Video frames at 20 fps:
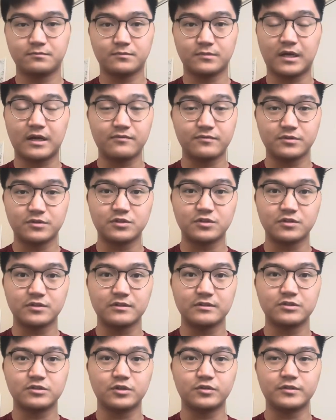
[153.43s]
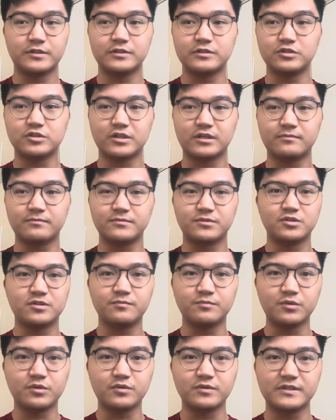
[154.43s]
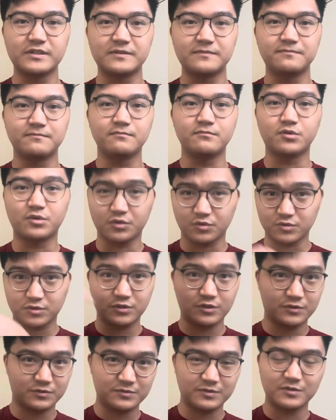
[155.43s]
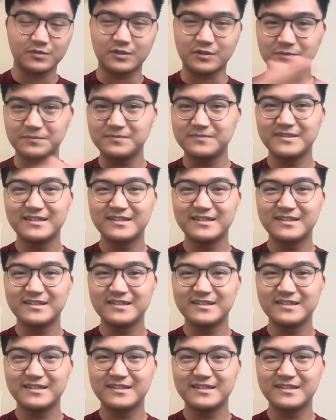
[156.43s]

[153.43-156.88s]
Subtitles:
obviously, Shonen Jump, Shippuden, Boruto, you know.